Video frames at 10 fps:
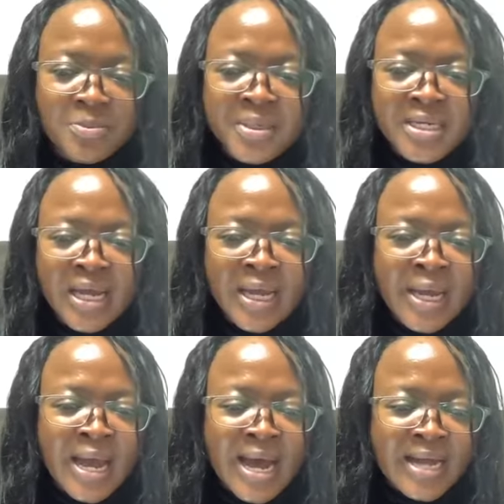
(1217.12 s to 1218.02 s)
a day.
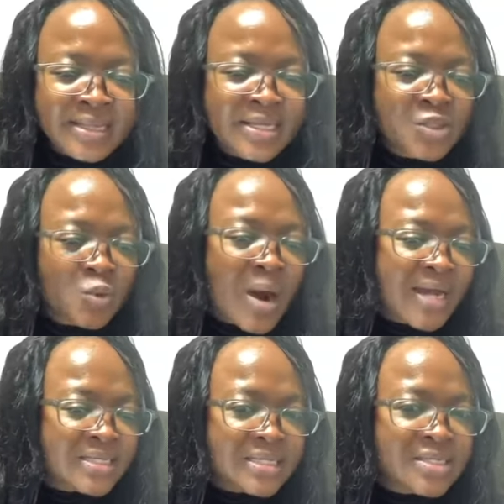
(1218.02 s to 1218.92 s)
I think
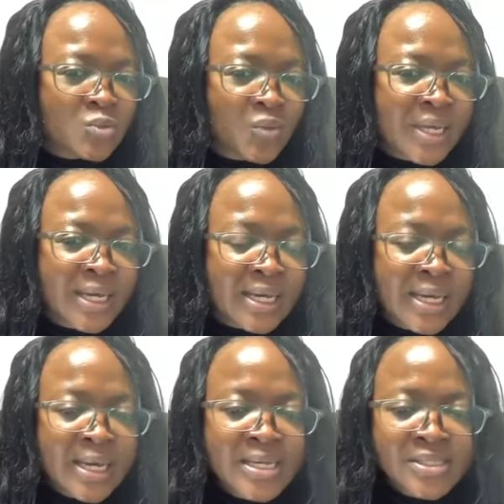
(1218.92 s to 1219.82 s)
twice this week.
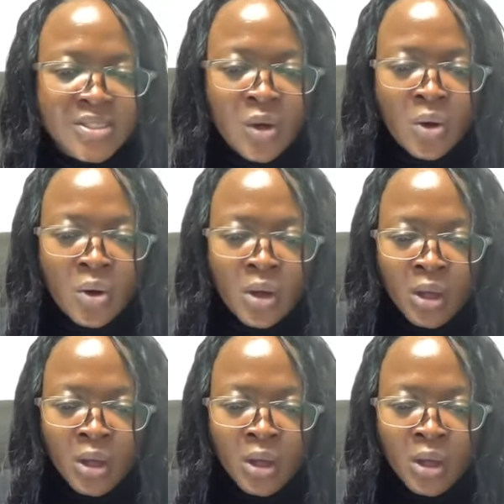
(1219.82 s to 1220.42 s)
So